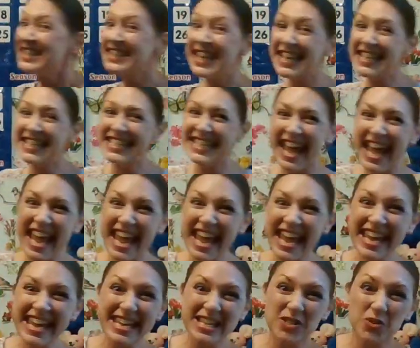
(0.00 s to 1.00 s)

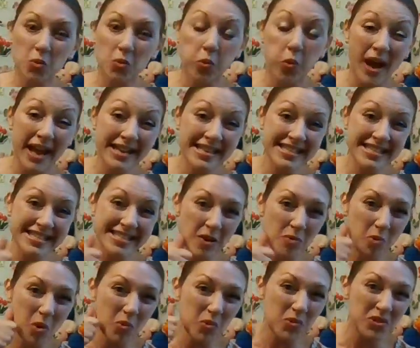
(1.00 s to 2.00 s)
Today is Wednesday.
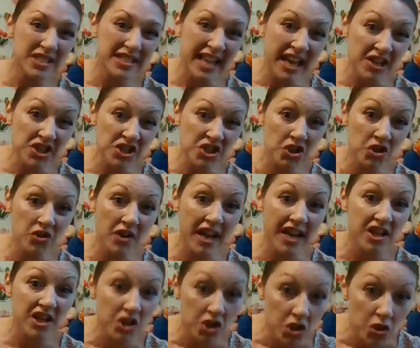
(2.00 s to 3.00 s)
What was
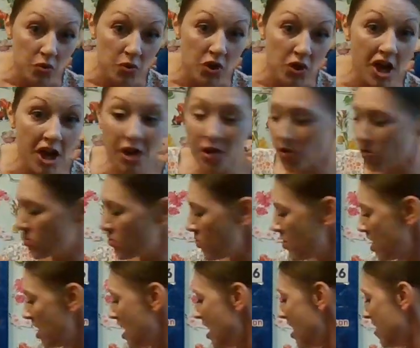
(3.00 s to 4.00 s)
yesterday? Do you
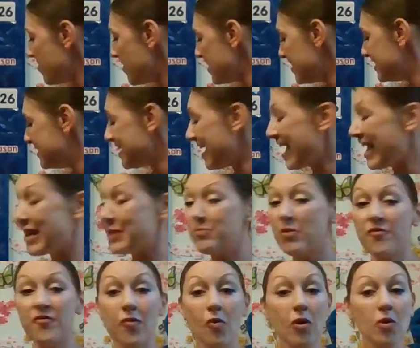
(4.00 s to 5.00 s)
know? The day
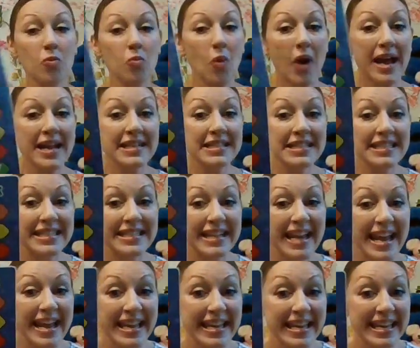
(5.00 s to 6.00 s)
before
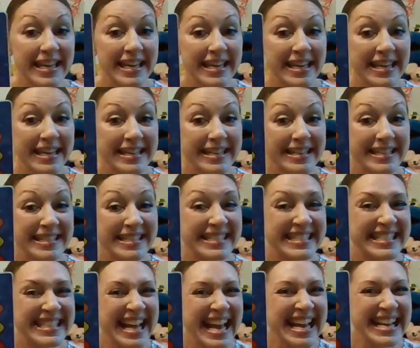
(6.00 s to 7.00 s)
Wednesday
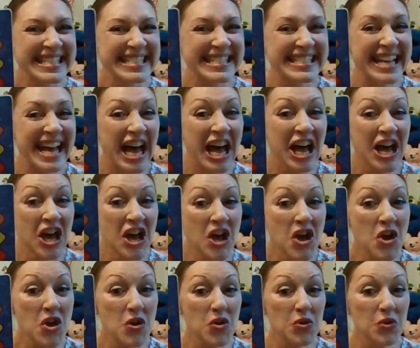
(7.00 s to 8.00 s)
is
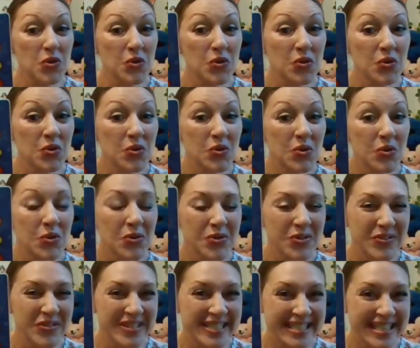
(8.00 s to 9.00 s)

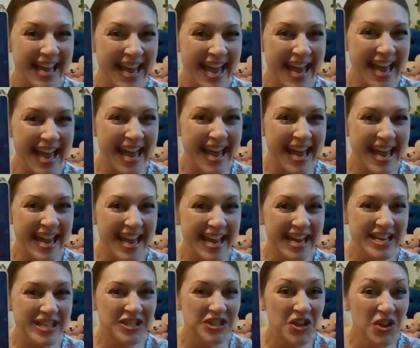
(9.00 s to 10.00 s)

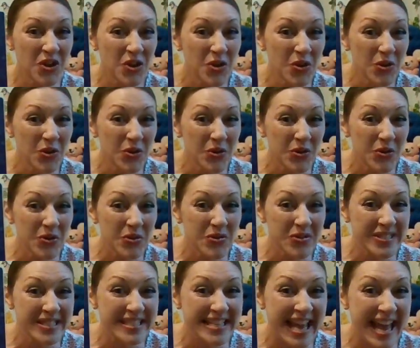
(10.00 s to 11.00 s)
Tuesday.
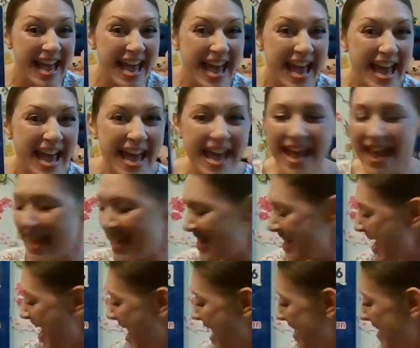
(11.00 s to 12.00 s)
Tuesday.